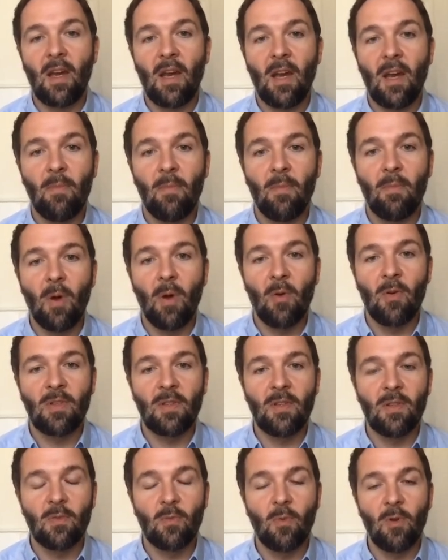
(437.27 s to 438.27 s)

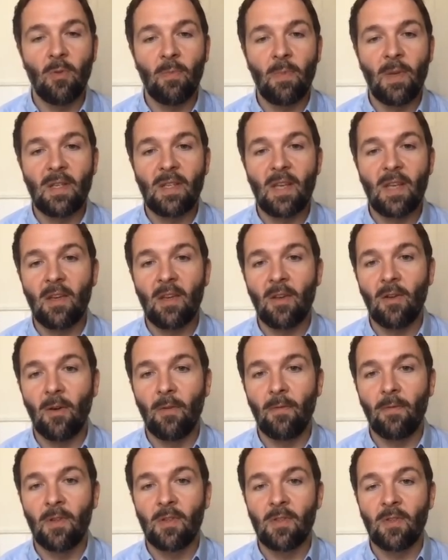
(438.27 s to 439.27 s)
Morrisons will be taken
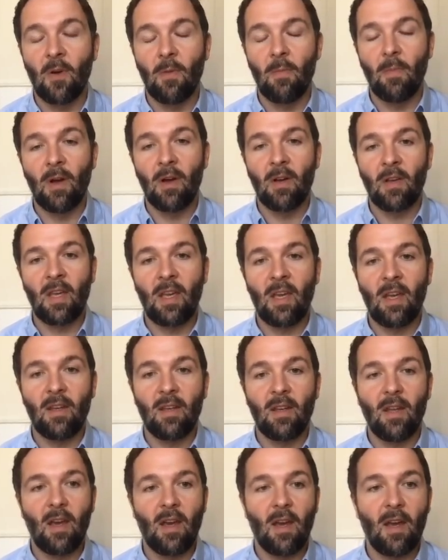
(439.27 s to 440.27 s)
off the stock market,
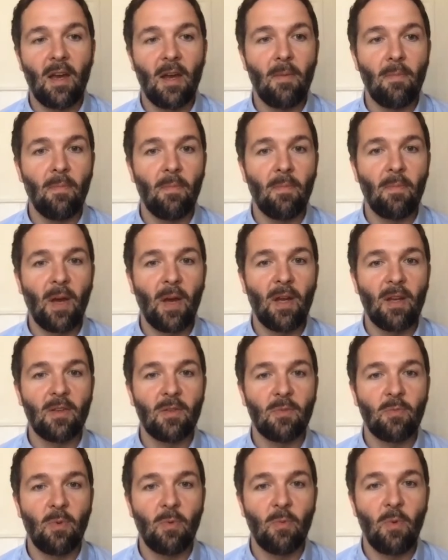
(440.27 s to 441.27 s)

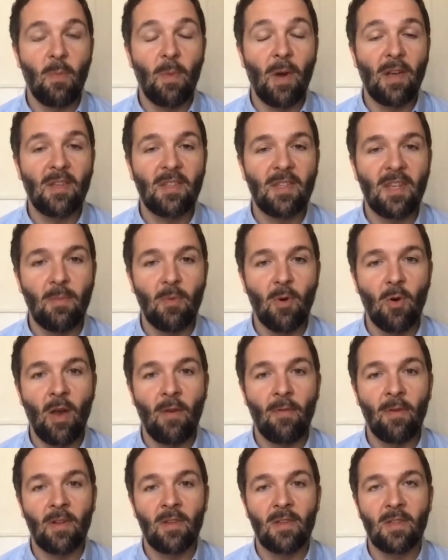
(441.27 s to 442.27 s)
and we might see more
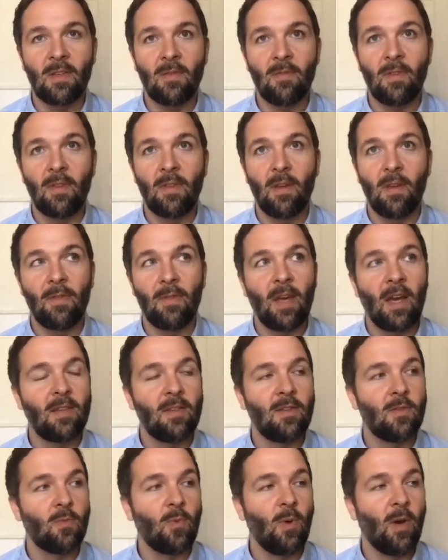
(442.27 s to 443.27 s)
evidence of
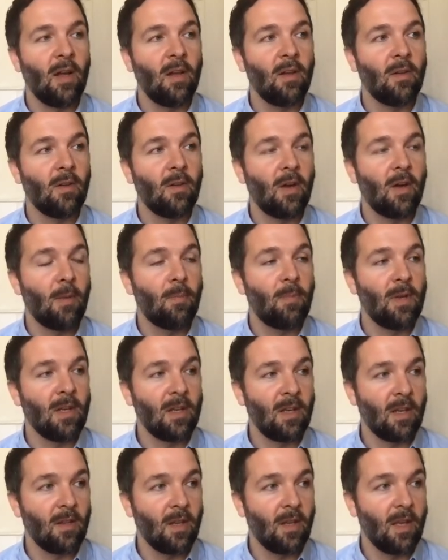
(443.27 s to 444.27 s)
that as well
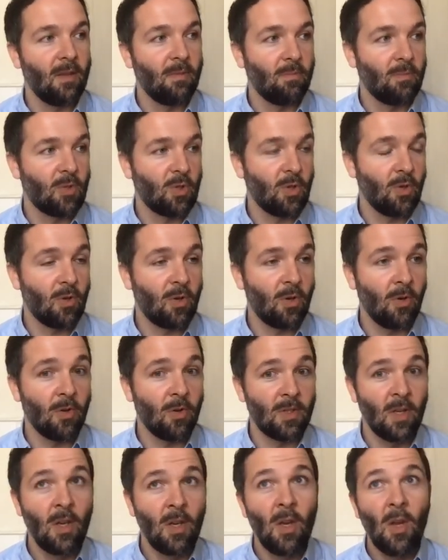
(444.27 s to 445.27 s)
happening in due
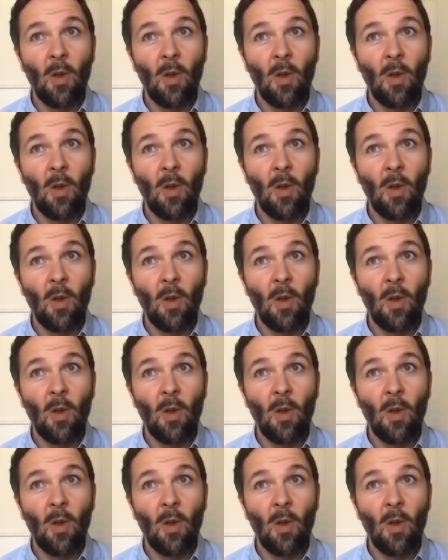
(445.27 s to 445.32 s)
course,